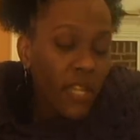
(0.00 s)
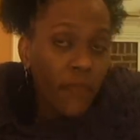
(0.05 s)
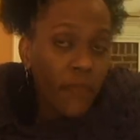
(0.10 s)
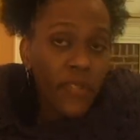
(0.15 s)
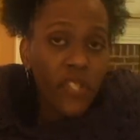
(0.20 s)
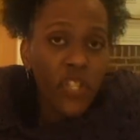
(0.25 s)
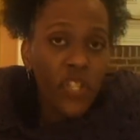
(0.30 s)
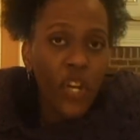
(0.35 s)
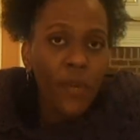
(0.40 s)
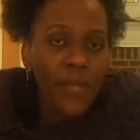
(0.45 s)

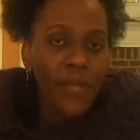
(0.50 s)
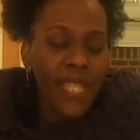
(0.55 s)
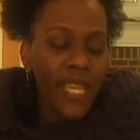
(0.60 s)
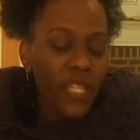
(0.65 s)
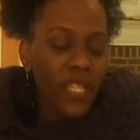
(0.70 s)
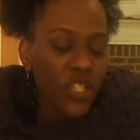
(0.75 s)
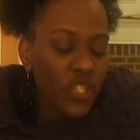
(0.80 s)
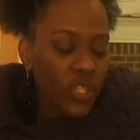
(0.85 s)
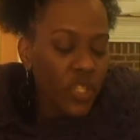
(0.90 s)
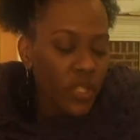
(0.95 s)

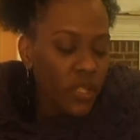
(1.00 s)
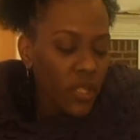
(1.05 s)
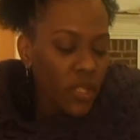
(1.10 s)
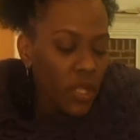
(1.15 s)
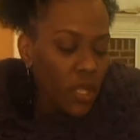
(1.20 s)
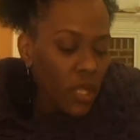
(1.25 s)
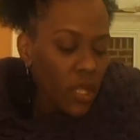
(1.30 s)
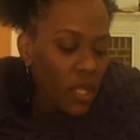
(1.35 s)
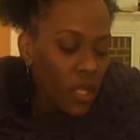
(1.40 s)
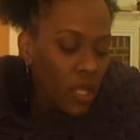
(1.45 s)
Self-determination.
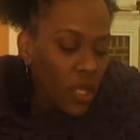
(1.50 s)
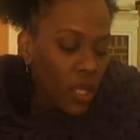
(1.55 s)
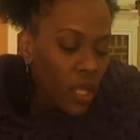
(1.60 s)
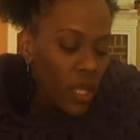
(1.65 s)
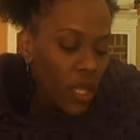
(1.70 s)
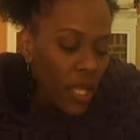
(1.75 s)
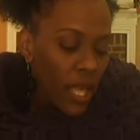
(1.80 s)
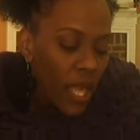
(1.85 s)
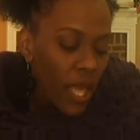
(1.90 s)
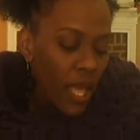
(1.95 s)

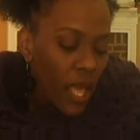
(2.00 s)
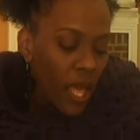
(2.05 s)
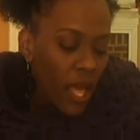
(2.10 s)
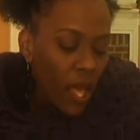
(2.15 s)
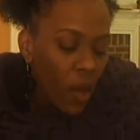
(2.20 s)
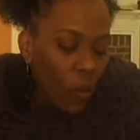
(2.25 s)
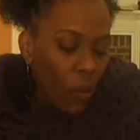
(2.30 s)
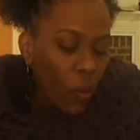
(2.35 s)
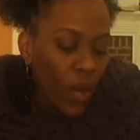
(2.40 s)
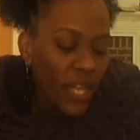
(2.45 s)

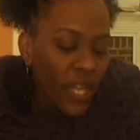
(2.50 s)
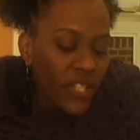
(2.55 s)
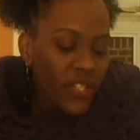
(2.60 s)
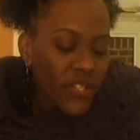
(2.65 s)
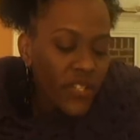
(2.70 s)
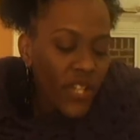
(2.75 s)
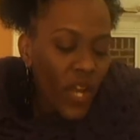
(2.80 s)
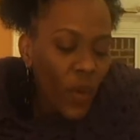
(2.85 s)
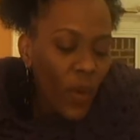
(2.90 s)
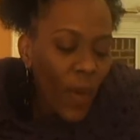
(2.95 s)

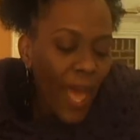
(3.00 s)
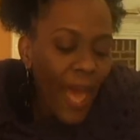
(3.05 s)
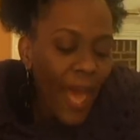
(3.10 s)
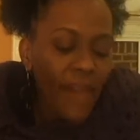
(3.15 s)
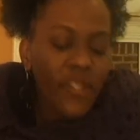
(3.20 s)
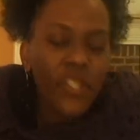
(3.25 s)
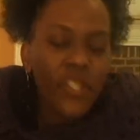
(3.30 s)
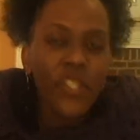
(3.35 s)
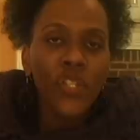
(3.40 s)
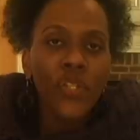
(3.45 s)
Wanted to know,
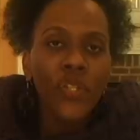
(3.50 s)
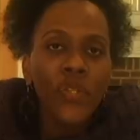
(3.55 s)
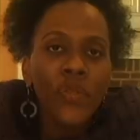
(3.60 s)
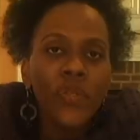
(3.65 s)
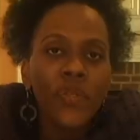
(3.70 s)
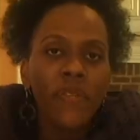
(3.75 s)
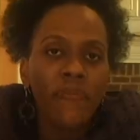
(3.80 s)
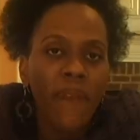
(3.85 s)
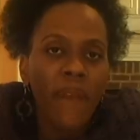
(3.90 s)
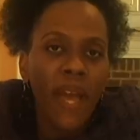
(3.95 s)
how do
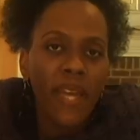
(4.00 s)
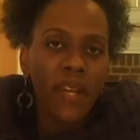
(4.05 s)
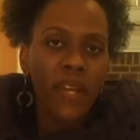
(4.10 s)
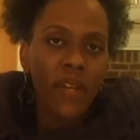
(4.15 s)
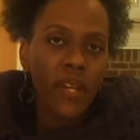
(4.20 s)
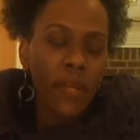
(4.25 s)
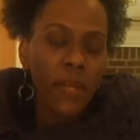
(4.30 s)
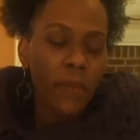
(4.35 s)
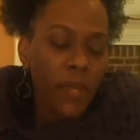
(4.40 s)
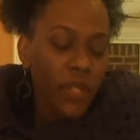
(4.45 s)
you
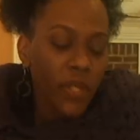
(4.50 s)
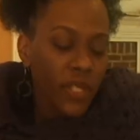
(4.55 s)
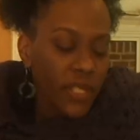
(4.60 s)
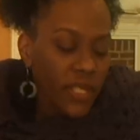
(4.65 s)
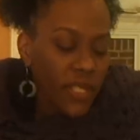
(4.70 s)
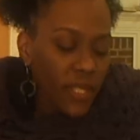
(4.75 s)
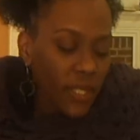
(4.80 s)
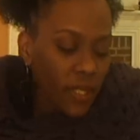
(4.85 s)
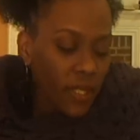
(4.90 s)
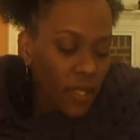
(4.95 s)
define our
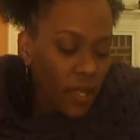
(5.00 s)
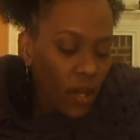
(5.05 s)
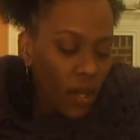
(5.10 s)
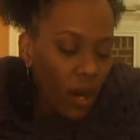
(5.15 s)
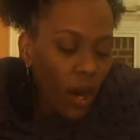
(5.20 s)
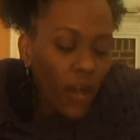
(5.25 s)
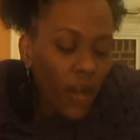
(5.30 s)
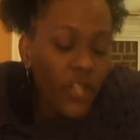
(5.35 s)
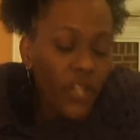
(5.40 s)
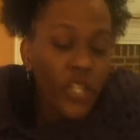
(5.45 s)
community?
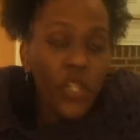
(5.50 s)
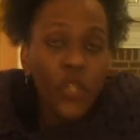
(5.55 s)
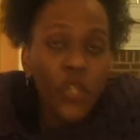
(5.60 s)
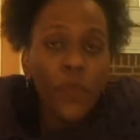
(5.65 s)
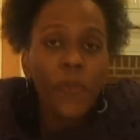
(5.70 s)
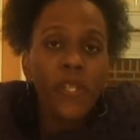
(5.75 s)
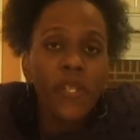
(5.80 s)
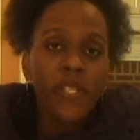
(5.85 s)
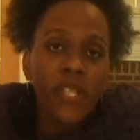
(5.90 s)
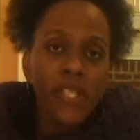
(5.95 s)
Are
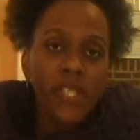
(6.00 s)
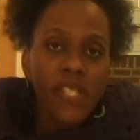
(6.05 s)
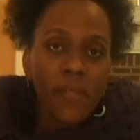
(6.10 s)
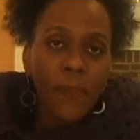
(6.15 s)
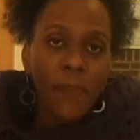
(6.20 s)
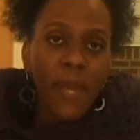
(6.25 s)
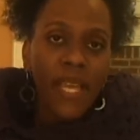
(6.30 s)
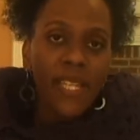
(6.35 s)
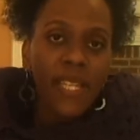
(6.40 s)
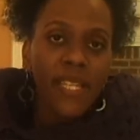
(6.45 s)
you
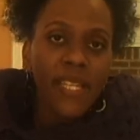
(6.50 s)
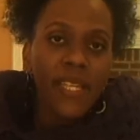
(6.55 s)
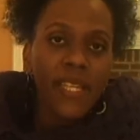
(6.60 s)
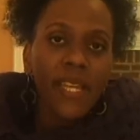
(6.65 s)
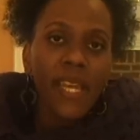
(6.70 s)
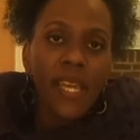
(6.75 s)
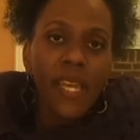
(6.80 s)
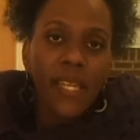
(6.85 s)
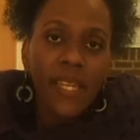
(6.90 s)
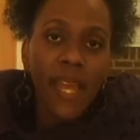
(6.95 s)

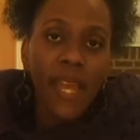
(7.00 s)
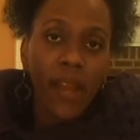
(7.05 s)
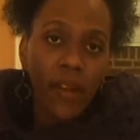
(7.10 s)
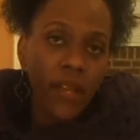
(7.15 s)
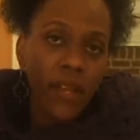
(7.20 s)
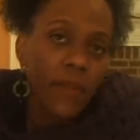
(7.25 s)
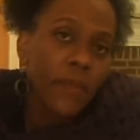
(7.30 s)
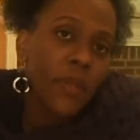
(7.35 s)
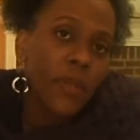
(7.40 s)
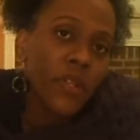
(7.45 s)
participating in
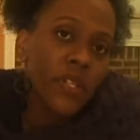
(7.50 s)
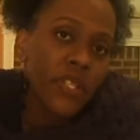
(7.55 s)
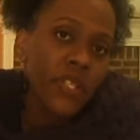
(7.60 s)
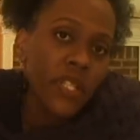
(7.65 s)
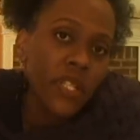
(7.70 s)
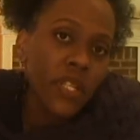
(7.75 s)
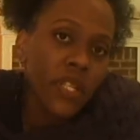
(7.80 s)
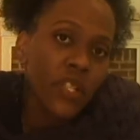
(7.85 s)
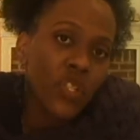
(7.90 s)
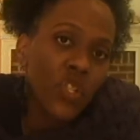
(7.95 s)
our
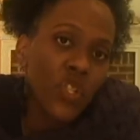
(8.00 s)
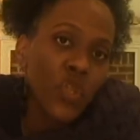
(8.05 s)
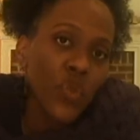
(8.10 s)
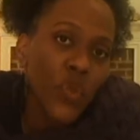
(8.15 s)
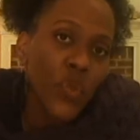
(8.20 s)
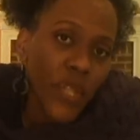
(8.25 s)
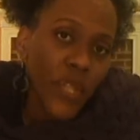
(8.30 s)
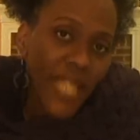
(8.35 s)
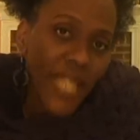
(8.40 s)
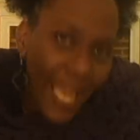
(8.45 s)
community
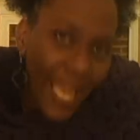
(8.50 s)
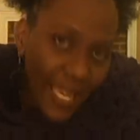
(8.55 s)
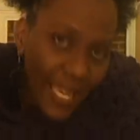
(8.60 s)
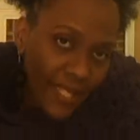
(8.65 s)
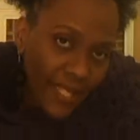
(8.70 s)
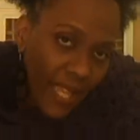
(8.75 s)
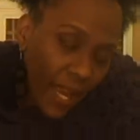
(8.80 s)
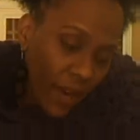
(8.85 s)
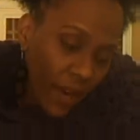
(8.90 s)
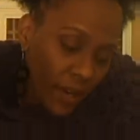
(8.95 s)
to
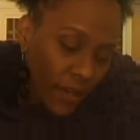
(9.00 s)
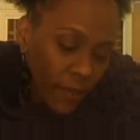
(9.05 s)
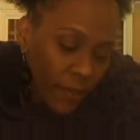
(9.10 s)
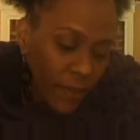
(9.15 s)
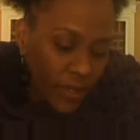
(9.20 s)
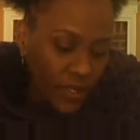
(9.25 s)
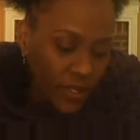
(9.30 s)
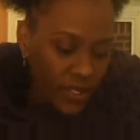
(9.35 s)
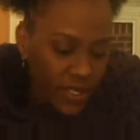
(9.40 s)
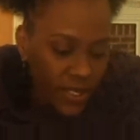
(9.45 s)
create our
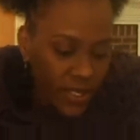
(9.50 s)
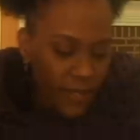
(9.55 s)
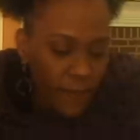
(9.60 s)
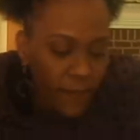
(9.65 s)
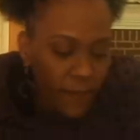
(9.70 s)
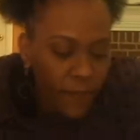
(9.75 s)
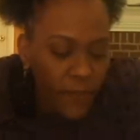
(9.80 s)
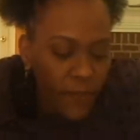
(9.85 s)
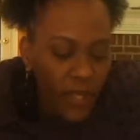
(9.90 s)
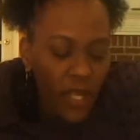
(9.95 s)

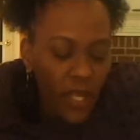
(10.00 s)
community?